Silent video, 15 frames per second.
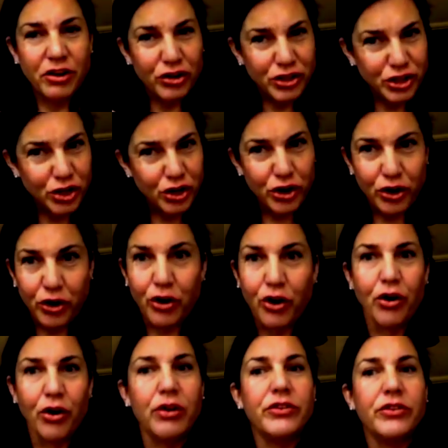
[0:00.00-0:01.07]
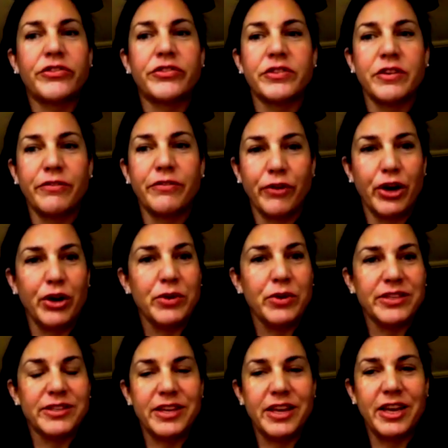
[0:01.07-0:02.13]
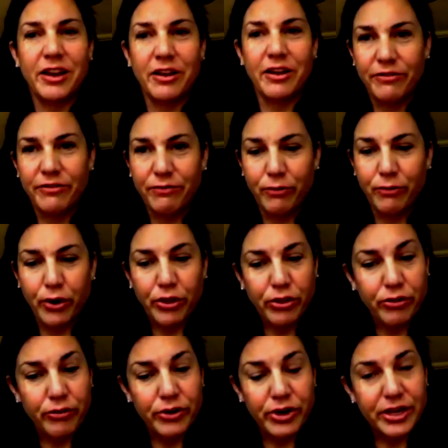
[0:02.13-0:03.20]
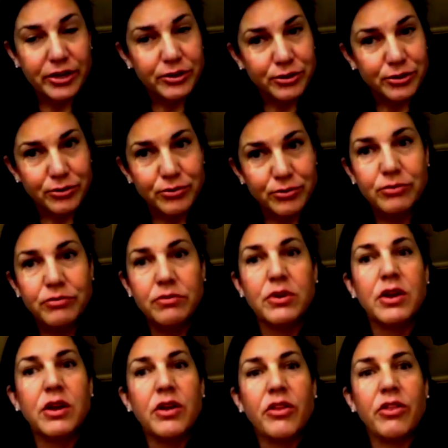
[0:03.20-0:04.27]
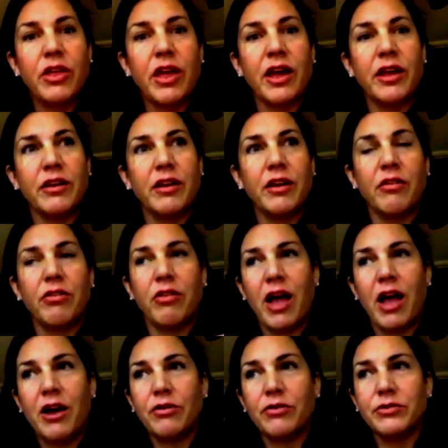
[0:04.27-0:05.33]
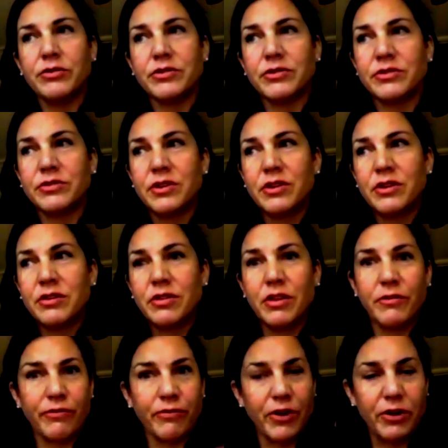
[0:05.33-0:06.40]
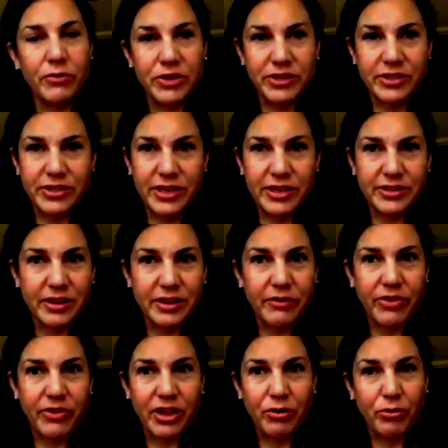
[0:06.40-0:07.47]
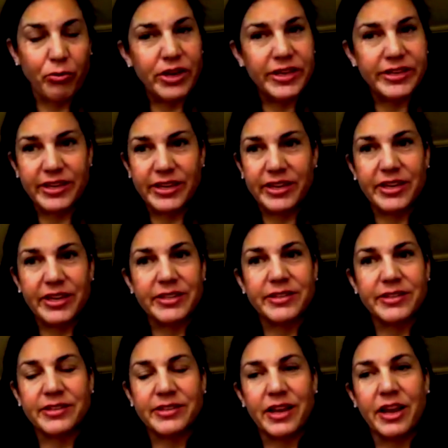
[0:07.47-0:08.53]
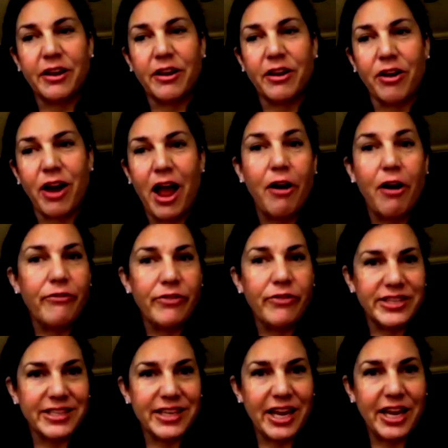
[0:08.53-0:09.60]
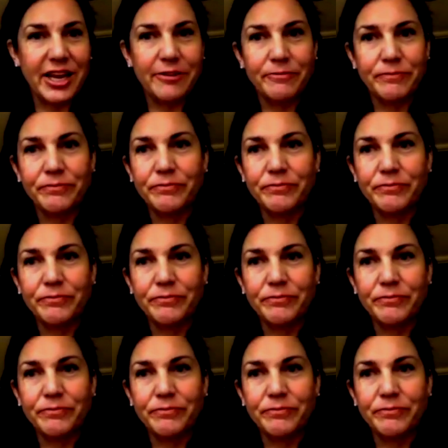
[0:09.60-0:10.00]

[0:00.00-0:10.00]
certain hertz frequency of 432 that allows the frequencies of the noisiness in our alpha state